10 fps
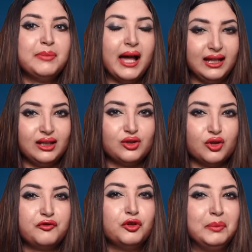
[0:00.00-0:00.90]
package
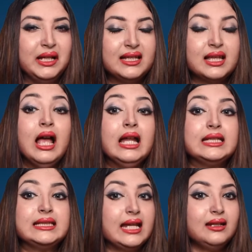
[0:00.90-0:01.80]
of rupees
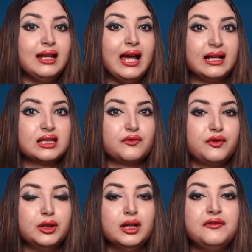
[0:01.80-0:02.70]
10 lakhs for the